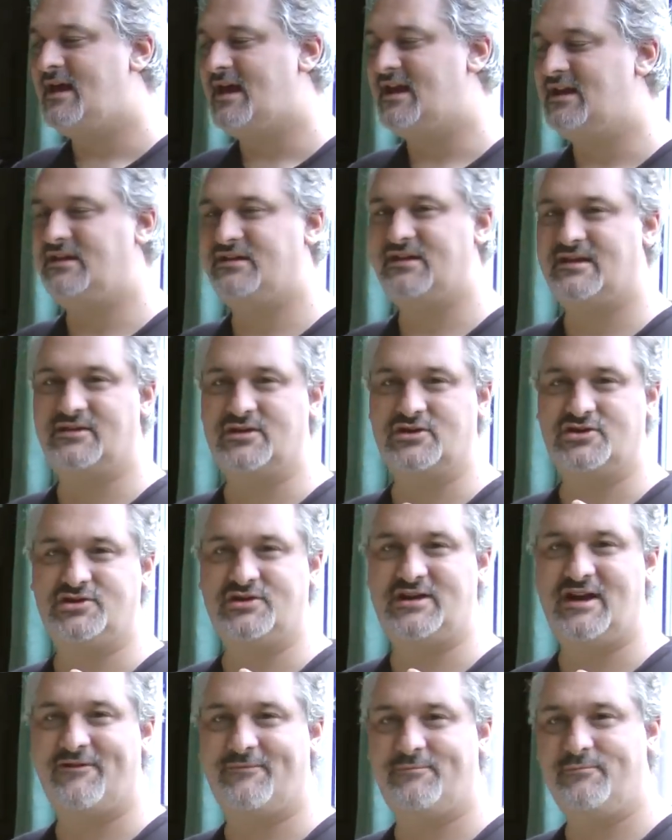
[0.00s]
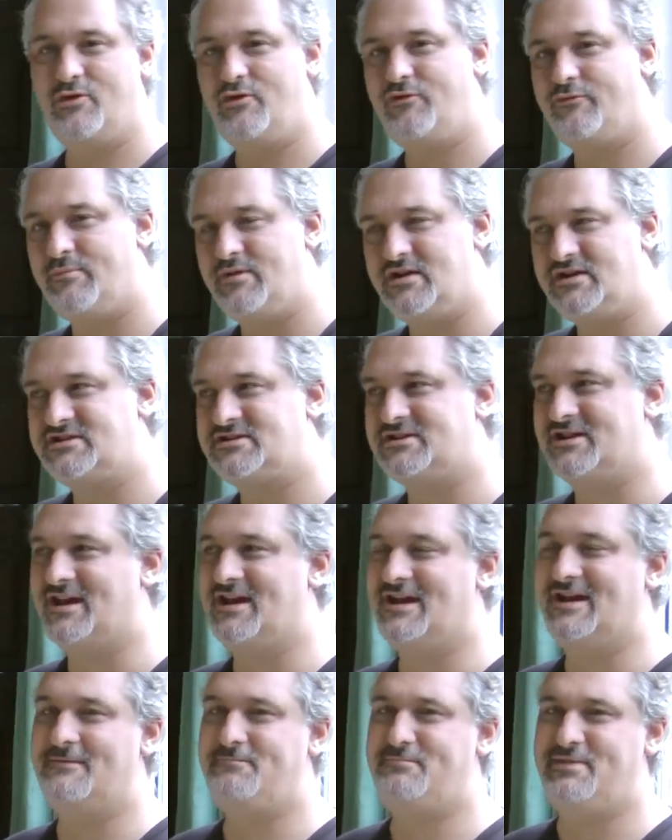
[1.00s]
anything that should have movement.
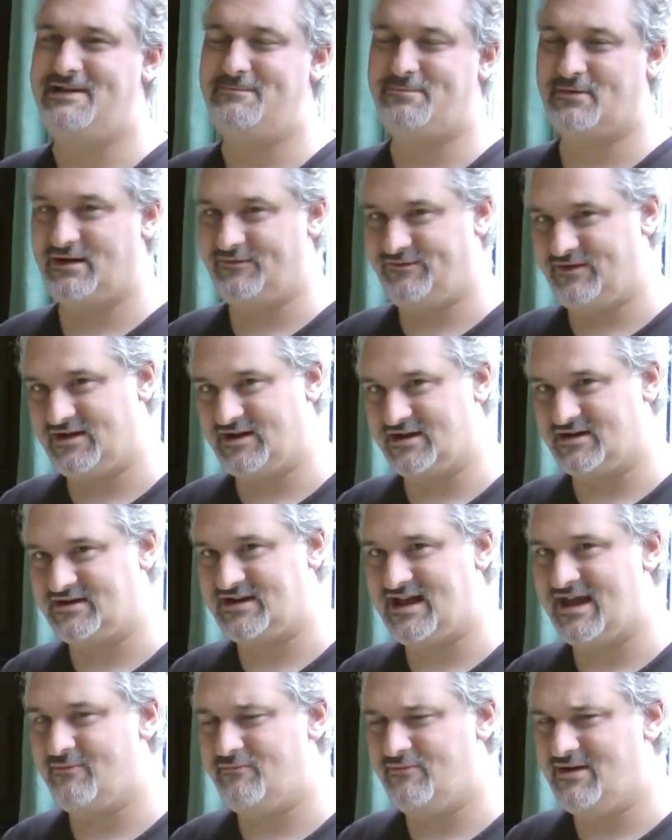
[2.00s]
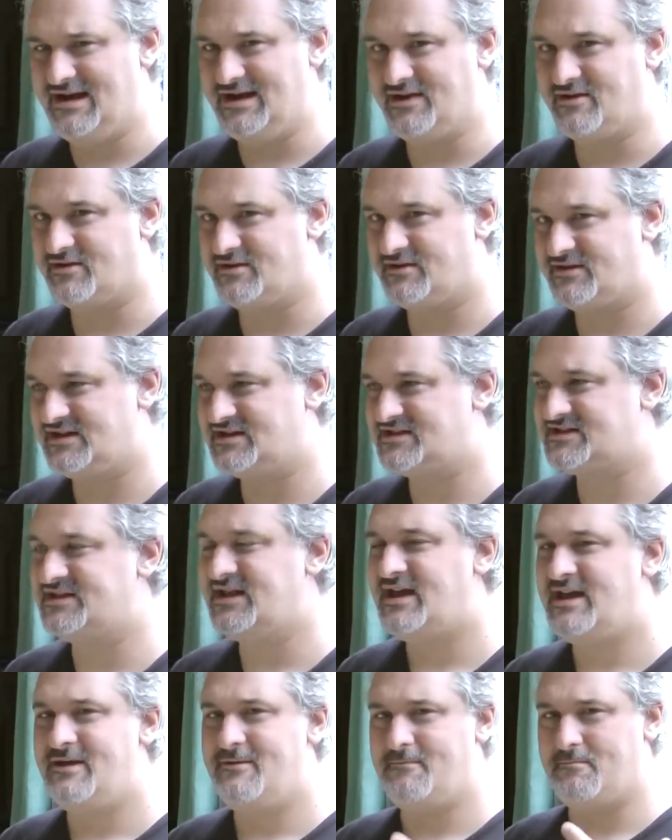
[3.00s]
Uh, people, if you can get really good at this,
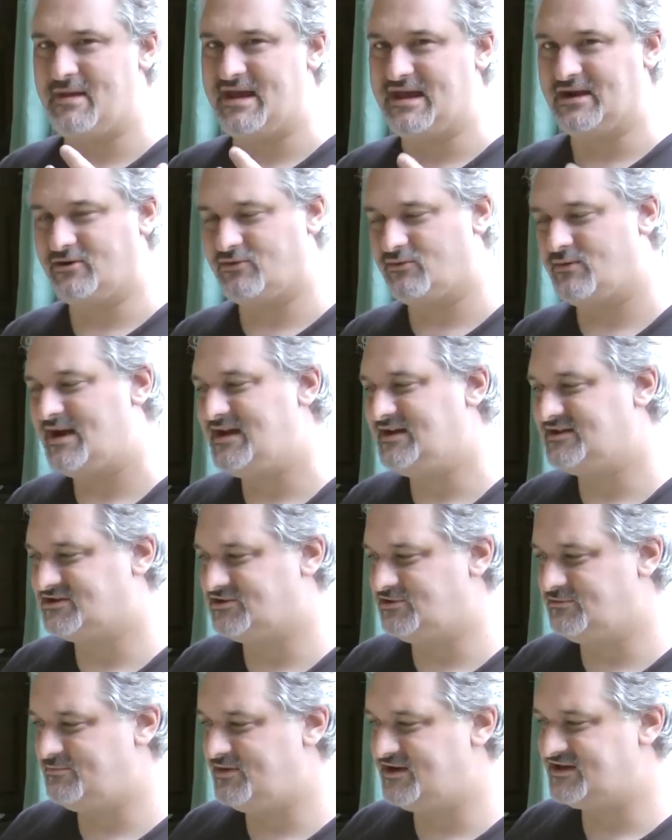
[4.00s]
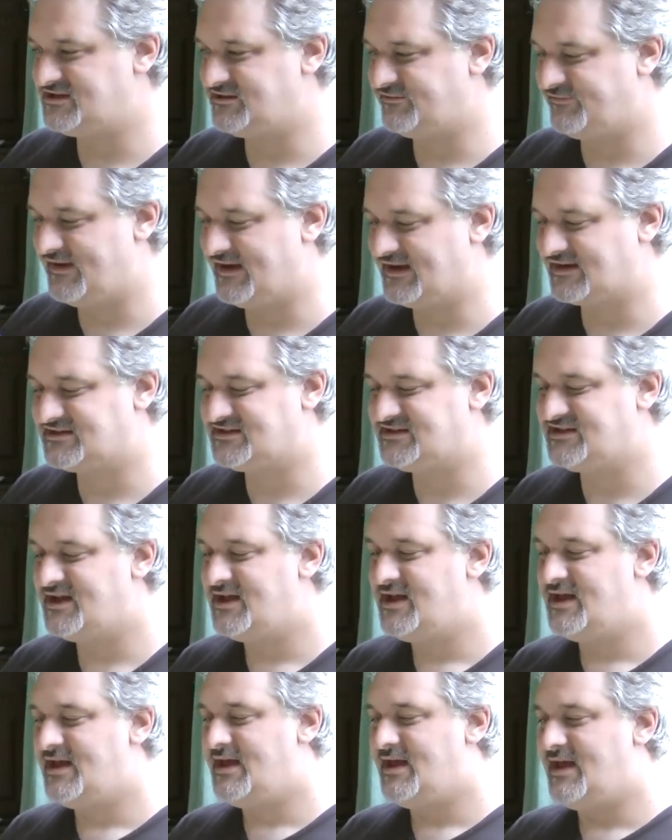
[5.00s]
make great zoom burst effects.
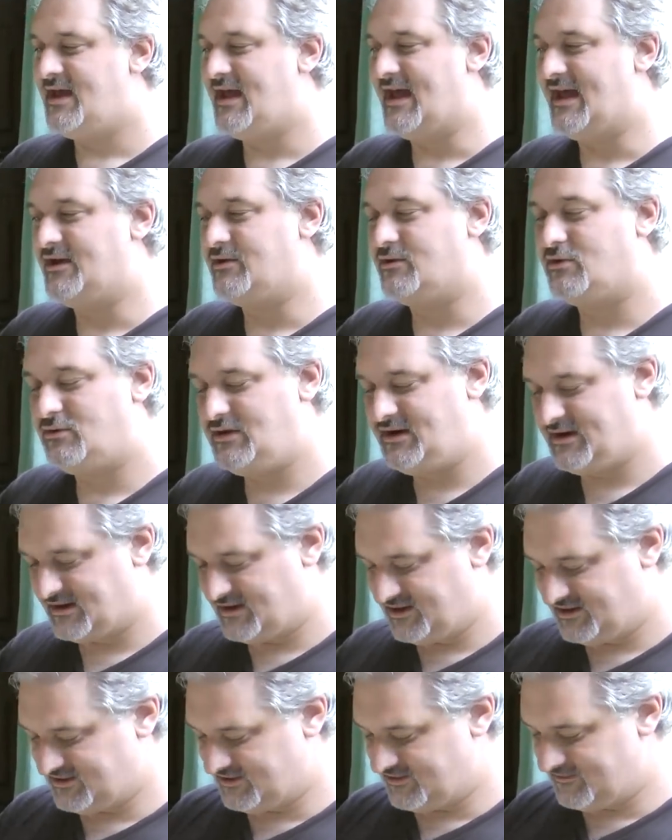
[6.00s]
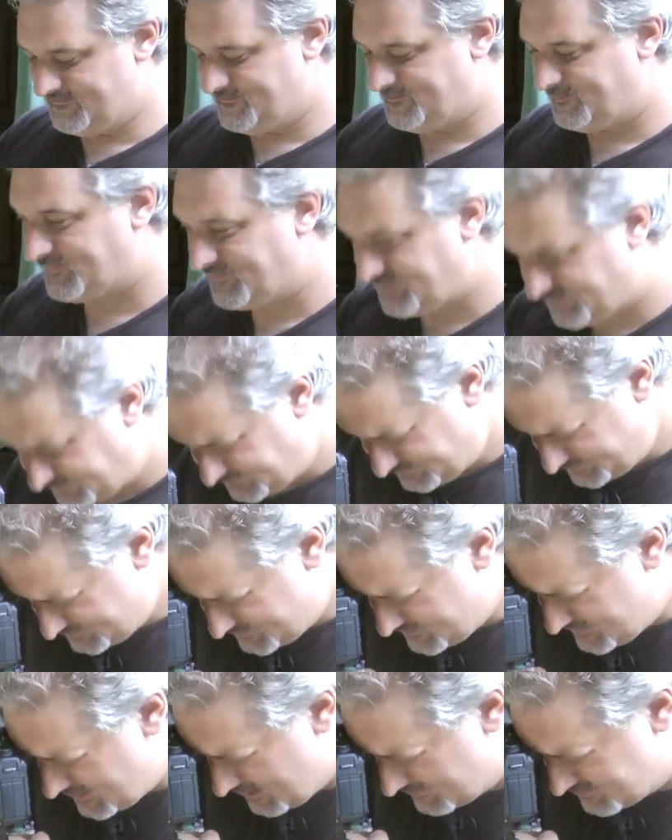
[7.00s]
And all you're going to do,
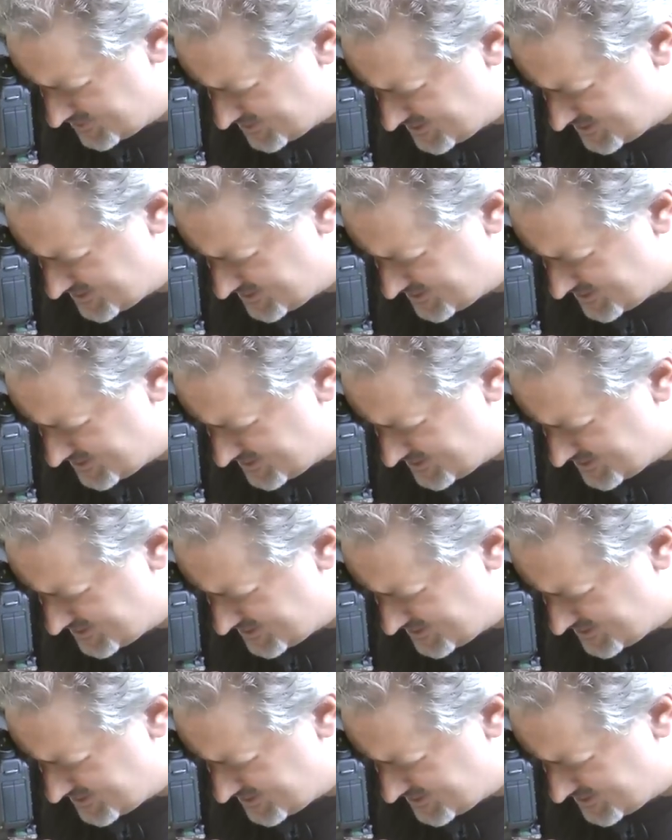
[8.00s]
I'm